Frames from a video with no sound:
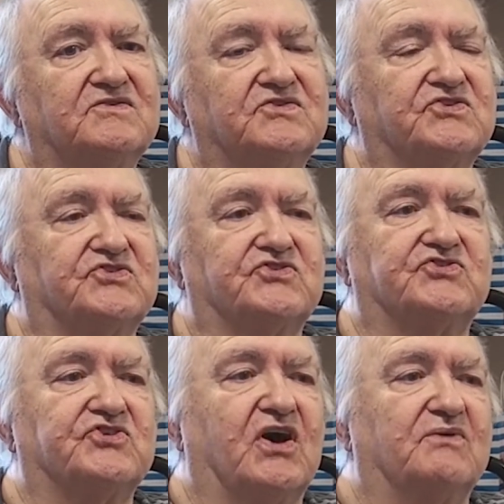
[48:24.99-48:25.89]
just a
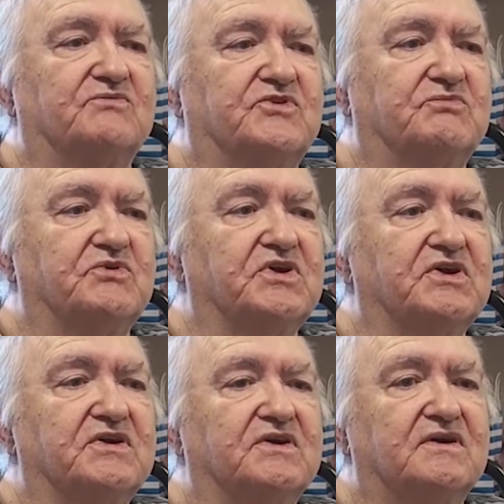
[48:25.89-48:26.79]
job to be.
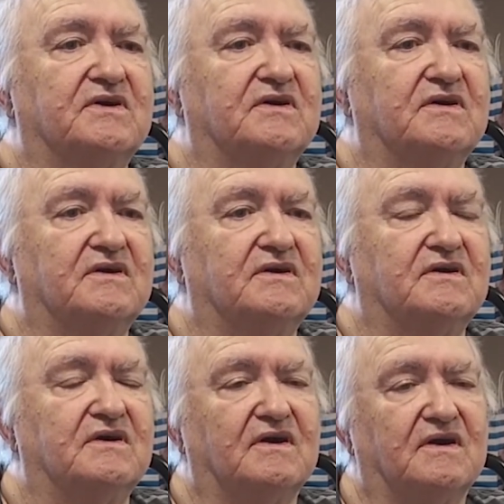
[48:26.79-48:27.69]

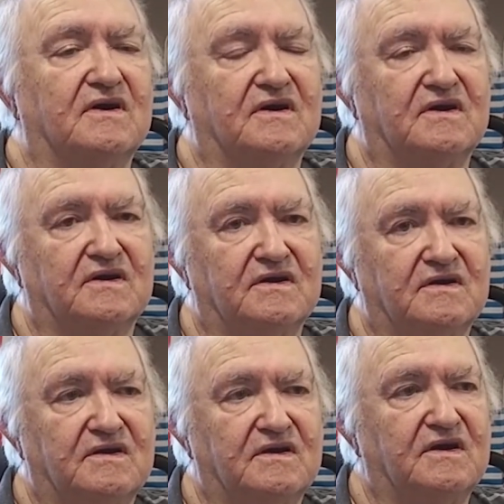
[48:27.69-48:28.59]
Uh,
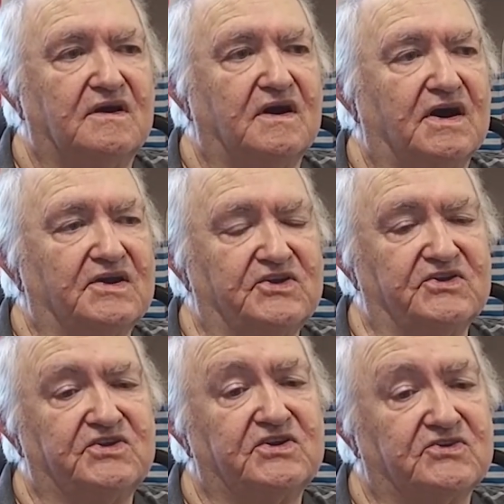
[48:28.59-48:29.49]
I
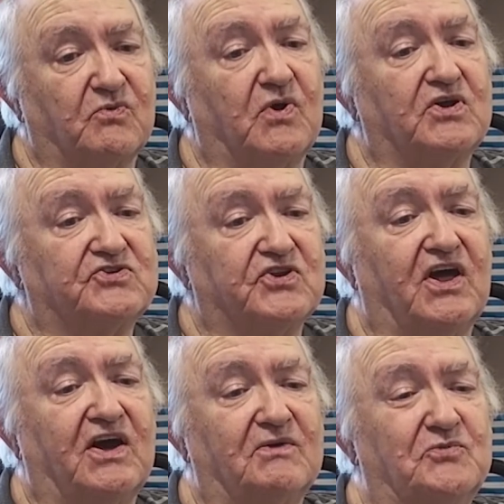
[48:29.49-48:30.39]
did get to watch a
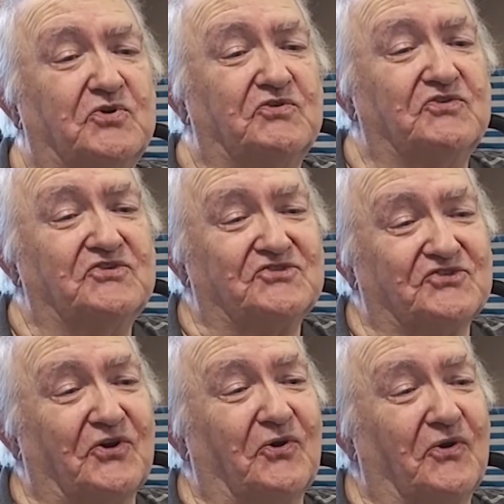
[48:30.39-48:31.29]
lot of movies
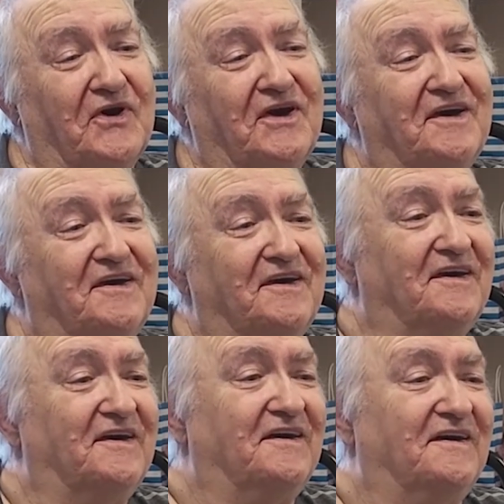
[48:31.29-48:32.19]
though.
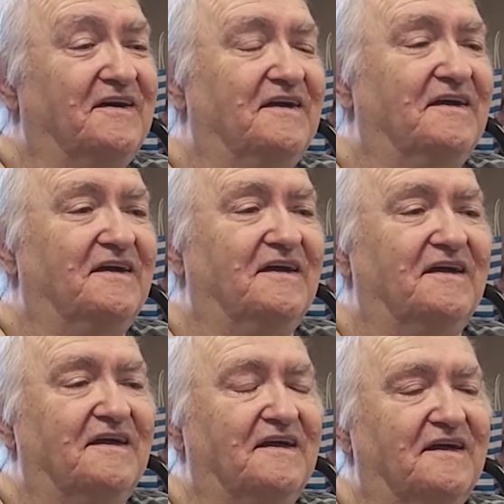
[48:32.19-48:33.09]
you always
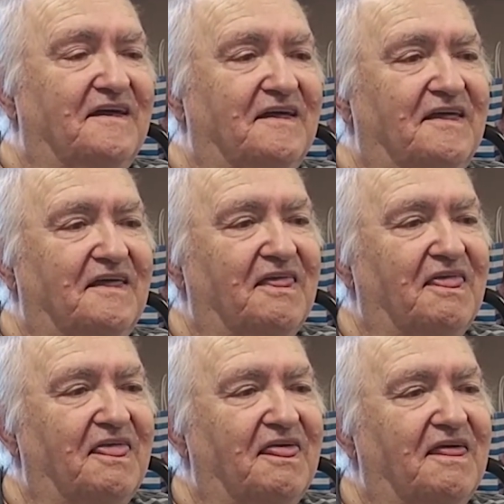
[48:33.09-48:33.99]
knew what was out and
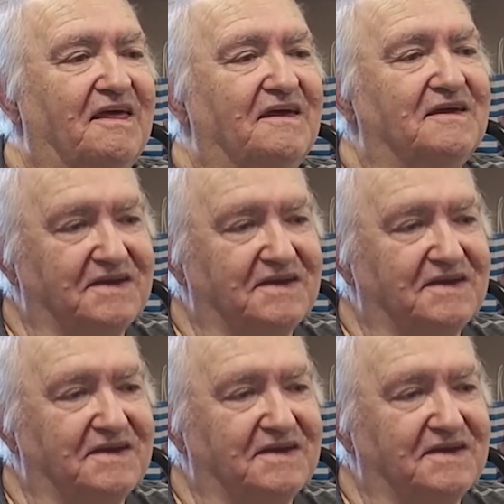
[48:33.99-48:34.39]
popular, huh?